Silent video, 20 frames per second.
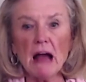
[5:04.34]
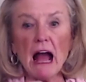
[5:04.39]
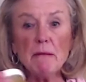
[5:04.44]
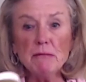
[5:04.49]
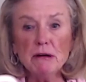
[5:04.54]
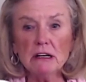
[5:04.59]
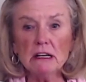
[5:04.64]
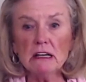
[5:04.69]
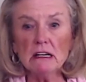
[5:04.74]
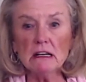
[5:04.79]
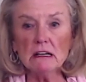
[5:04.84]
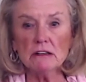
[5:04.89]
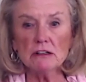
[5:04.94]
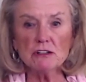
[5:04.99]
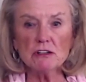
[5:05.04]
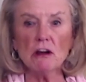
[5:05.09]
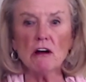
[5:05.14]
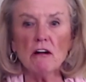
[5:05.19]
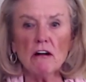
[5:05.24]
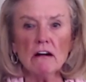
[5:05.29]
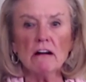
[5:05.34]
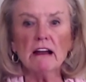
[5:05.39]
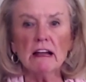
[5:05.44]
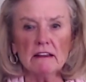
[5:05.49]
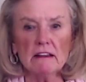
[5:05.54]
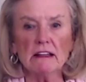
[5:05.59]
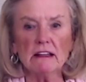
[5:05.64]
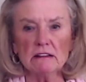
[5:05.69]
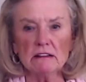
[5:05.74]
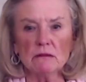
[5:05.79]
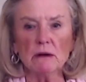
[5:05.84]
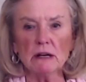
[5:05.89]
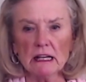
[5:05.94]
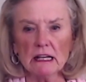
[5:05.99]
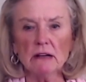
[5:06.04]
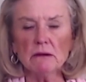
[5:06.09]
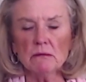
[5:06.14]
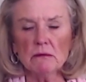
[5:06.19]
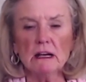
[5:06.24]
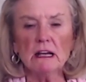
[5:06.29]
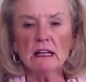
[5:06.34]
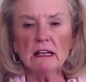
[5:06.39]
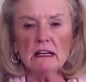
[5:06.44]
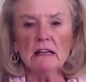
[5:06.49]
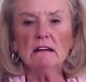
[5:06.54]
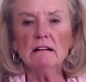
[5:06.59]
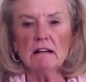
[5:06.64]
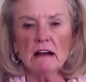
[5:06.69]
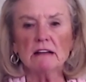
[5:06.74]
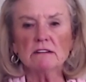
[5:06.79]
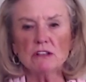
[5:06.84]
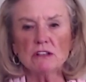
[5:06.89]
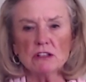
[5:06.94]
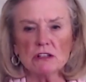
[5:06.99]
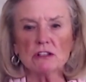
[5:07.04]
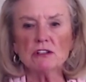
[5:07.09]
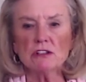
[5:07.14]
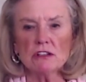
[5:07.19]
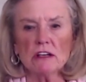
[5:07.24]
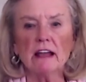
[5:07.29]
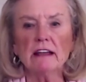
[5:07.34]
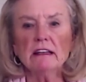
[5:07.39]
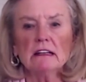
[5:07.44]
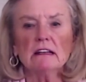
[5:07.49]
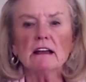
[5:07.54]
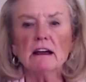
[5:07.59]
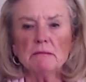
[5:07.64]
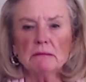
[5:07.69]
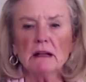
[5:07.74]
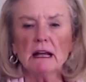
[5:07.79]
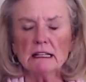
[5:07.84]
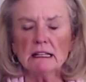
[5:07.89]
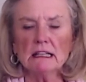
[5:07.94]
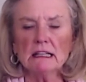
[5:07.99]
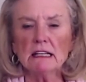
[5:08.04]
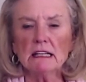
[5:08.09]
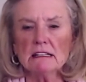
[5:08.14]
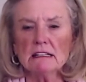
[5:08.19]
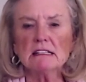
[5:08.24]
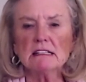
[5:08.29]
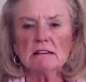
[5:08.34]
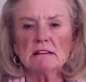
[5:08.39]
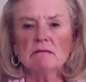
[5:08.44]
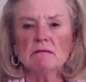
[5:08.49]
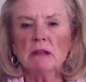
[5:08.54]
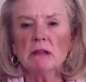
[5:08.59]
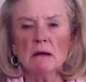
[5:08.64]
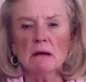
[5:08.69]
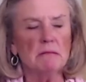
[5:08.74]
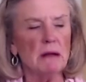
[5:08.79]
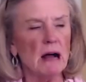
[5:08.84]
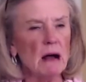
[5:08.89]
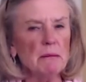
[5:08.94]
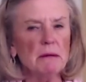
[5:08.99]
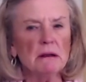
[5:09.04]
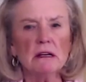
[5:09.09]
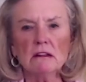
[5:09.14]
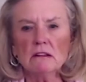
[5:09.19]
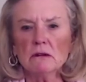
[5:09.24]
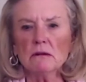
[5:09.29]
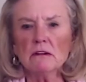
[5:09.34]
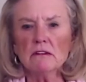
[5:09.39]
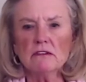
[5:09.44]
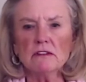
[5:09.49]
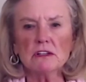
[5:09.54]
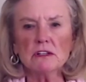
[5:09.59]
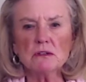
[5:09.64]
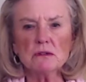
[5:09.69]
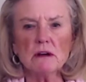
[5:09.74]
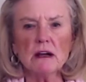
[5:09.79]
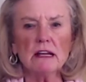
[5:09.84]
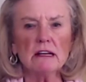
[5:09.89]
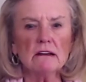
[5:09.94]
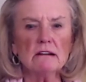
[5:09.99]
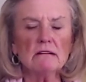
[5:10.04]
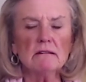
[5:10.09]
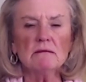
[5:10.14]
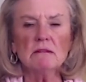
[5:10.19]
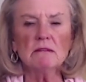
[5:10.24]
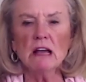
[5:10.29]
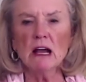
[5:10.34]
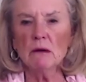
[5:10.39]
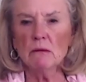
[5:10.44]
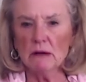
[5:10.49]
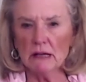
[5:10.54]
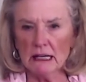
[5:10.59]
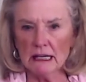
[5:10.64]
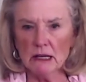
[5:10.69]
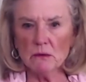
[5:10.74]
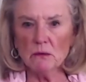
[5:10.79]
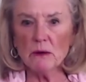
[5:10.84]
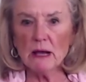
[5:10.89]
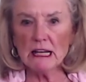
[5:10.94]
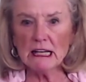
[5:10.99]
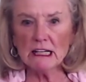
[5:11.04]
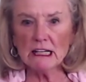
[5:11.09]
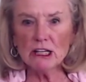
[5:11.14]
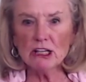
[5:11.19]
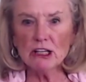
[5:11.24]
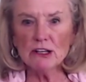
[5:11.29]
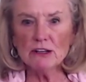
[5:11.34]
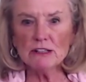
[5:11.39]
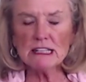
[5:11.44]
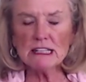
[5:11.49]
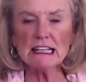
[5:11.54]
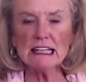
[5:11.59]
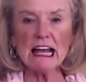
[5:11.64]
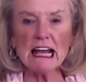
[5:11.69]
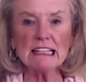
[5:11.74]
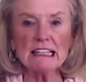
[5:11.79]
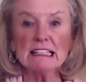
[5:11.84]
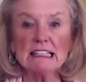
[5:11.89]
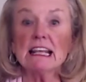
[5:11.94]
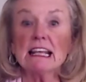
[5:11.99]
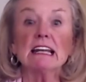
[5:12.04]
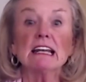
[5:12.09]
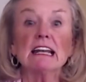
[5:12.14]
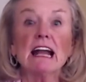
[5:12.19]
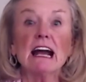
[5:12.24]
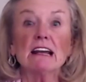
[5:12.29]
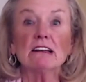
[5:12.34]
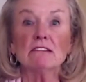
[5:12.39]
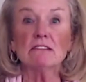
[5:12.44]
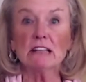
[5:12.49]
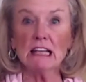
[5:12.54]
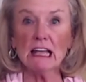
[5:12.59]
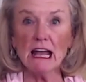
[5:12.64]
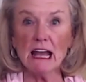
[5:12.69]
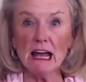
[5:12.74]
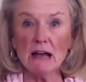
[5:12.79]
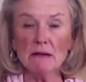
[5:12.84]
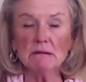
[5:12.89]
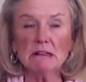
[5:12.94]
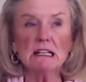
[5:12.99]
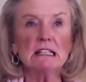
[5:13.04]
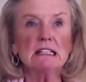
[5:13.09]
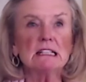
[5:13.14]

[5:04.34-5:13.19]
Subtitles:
put it in a jar, and then when I get ready, I just shake it up like this, pop it in the refrigerator. When I get ready to use it, I set it out on the cabinet